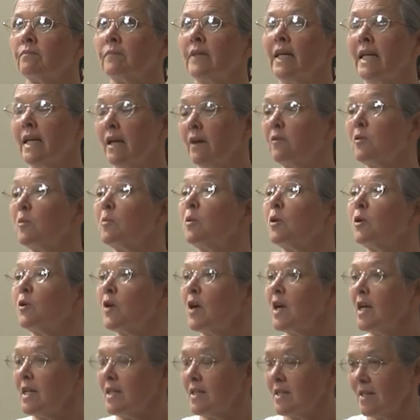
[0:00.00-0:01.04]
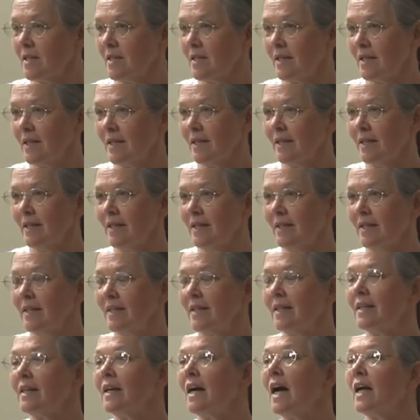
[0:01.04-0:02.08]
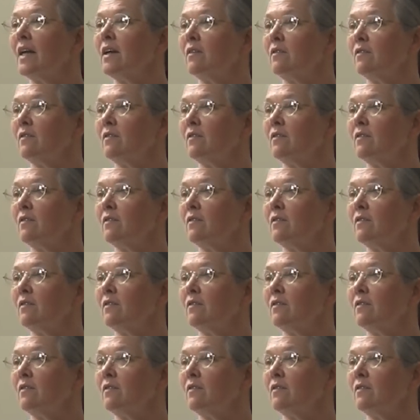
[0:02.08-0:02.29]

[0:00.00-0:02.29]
Inevitable Grace, kind